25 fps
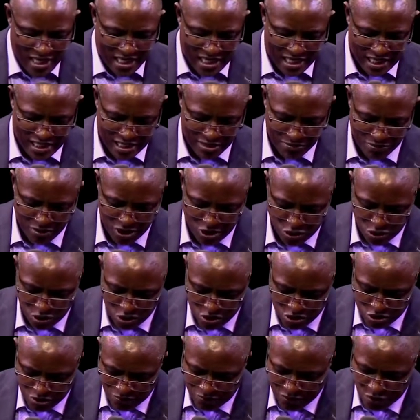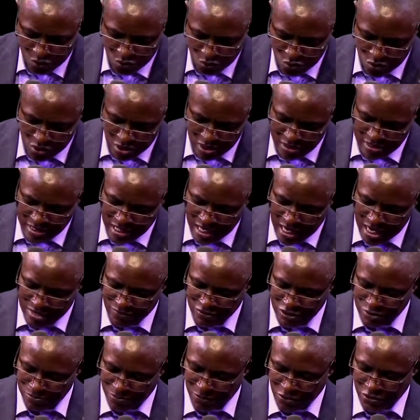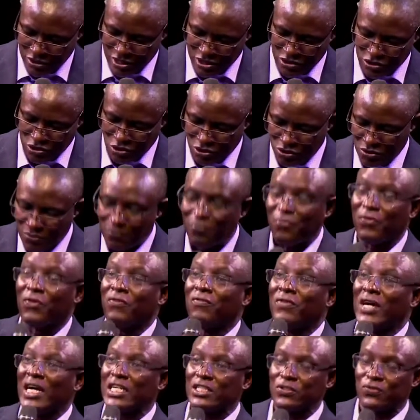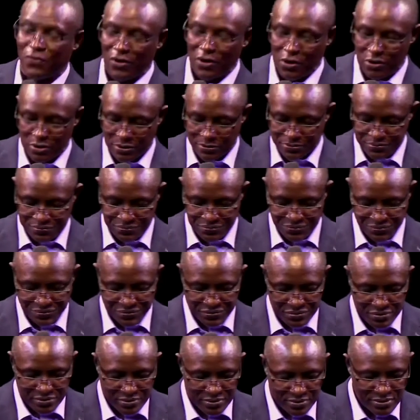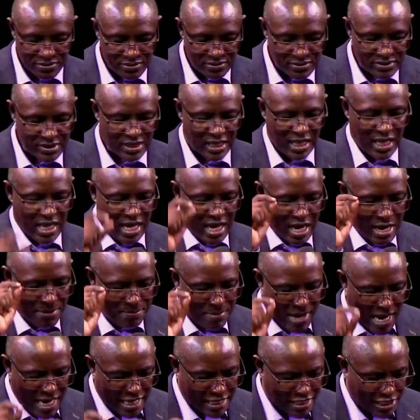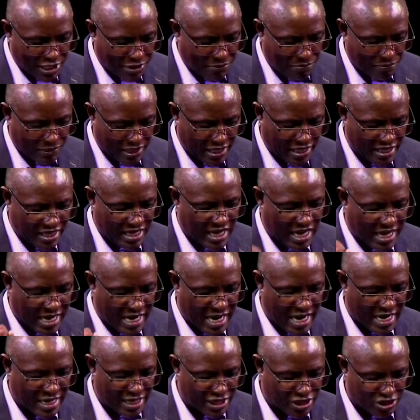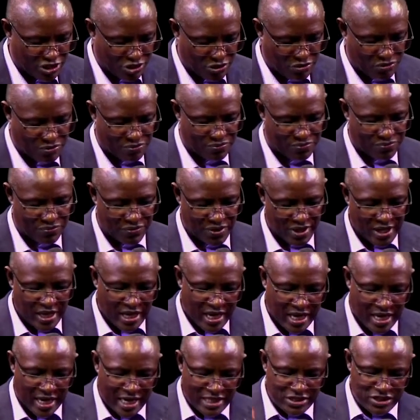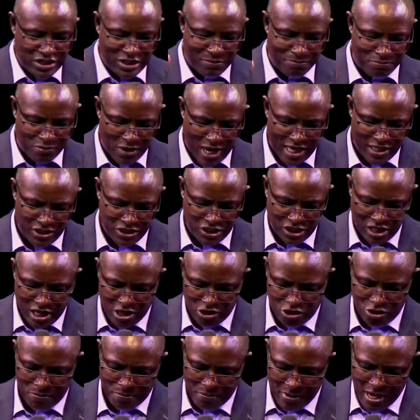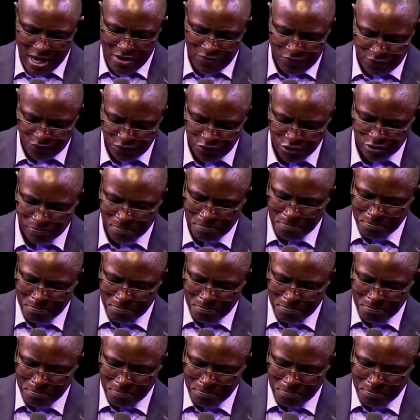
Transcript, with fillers: clean because of the word that I have spoken to you. Verse 4. Abide in me, and I in you. And as the branch cannot bear fruit